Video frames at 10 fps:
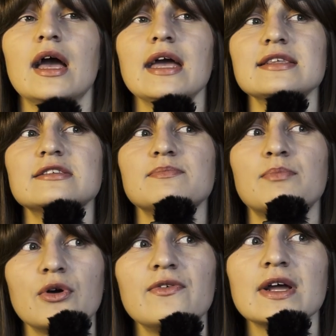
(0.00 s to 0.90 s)
It's
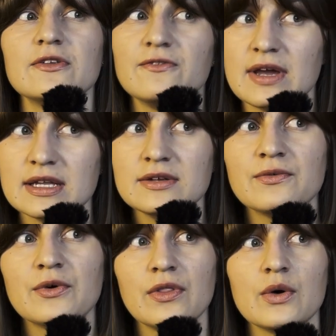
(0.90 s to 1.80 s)
perfect fit
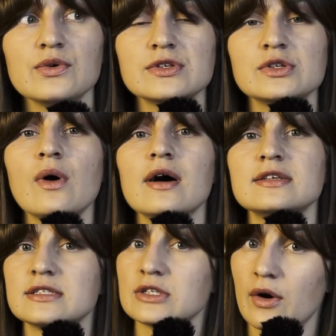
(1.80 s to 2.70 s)
for those who are
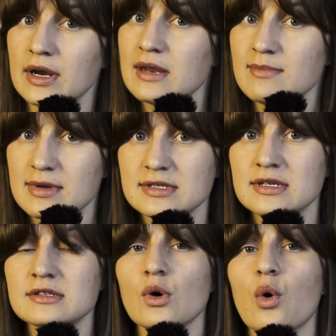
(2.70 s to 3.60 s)
starting a
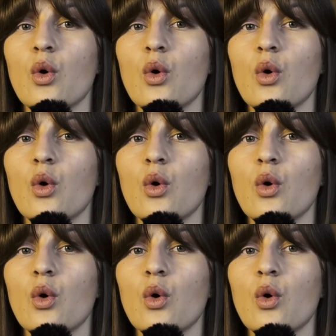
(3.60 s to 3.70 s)
business